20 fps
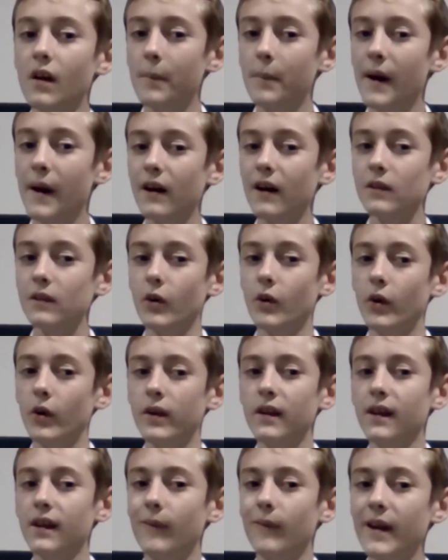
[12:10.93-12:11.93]
But
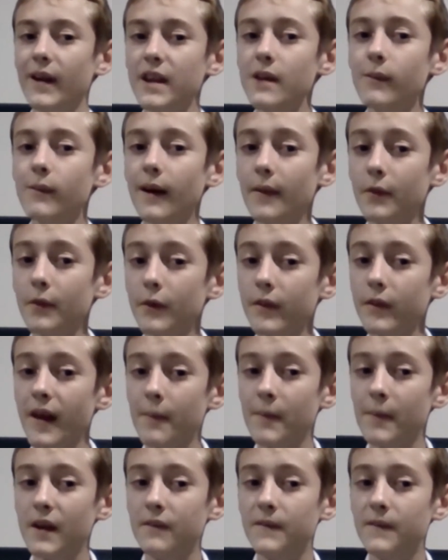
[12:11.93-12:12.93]
look, when you run through
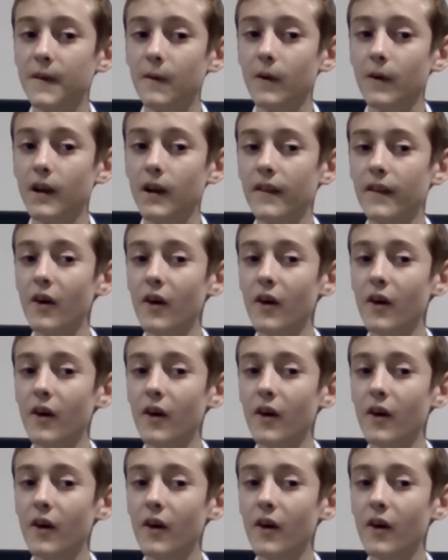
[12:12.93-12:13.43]
that midfield,